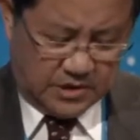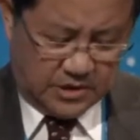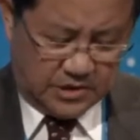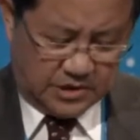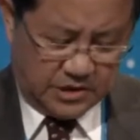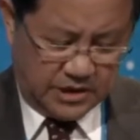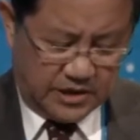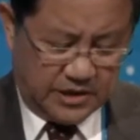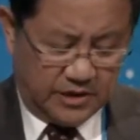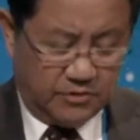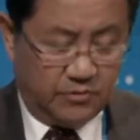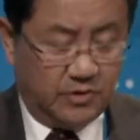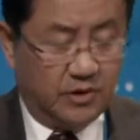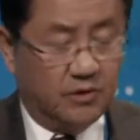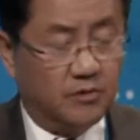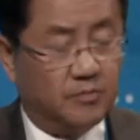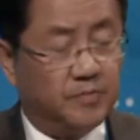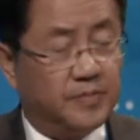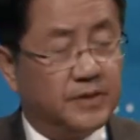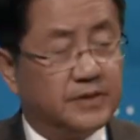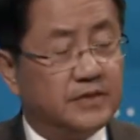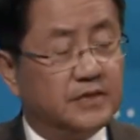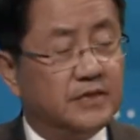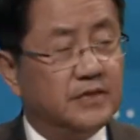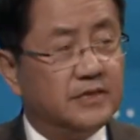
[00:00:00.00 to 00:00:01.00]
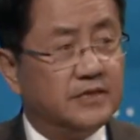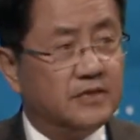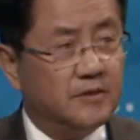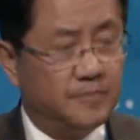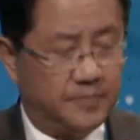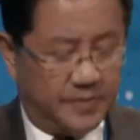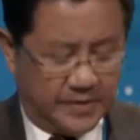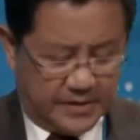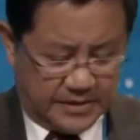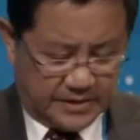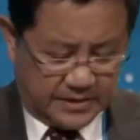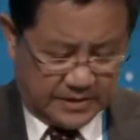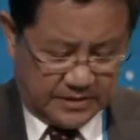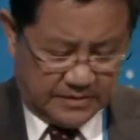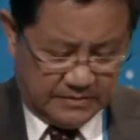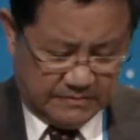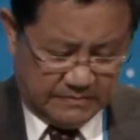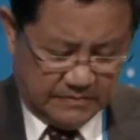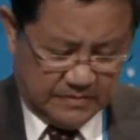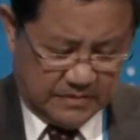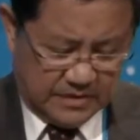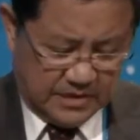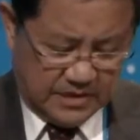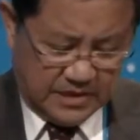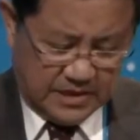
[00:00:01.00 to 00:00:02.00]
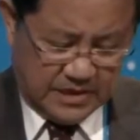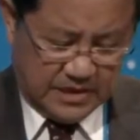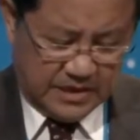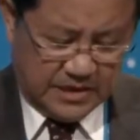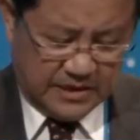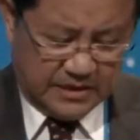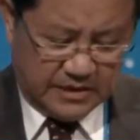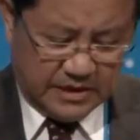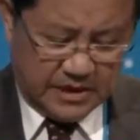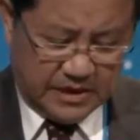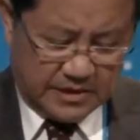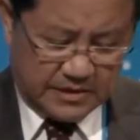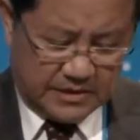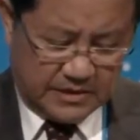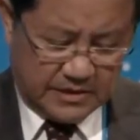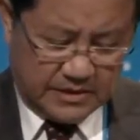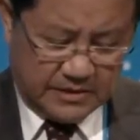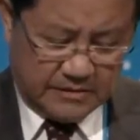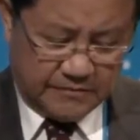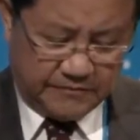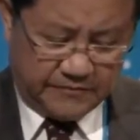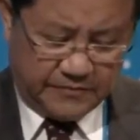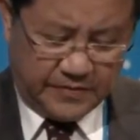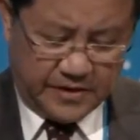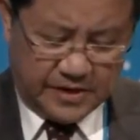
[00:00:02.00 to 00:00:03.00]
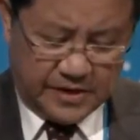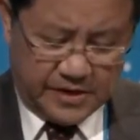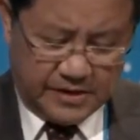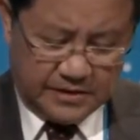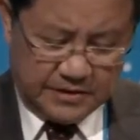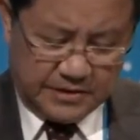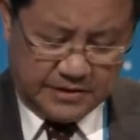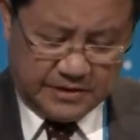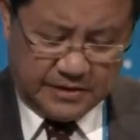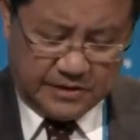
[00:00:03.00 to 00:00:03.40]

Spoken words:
China will participate in Arctic affairs